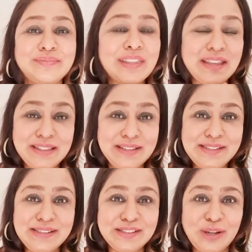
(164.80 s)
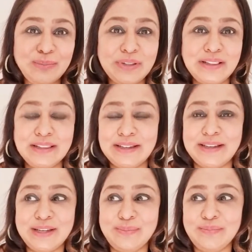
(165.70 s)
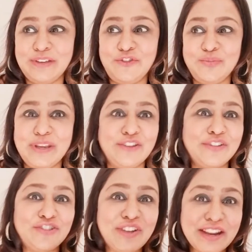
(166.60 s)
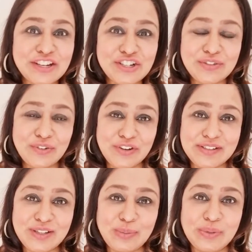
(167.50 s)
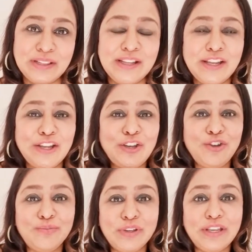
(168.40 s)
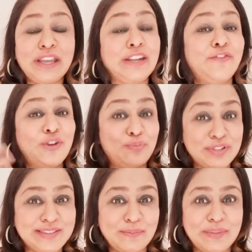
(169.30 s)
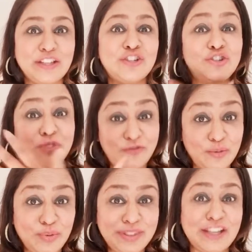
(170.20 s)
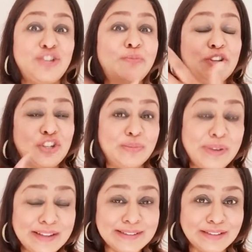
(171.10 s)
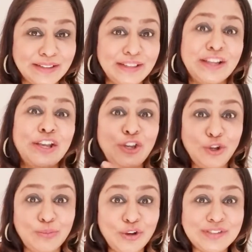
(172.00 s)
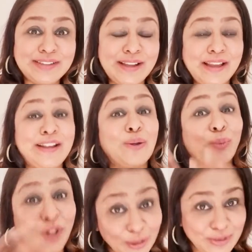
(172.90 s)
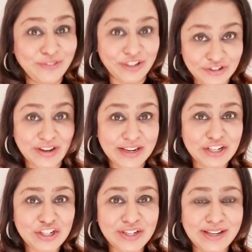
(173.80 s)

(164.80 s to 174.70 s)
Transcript: in this example, if you're being retrenched, for example, if you put that too much on a pedestal, you most likely will be retrenched,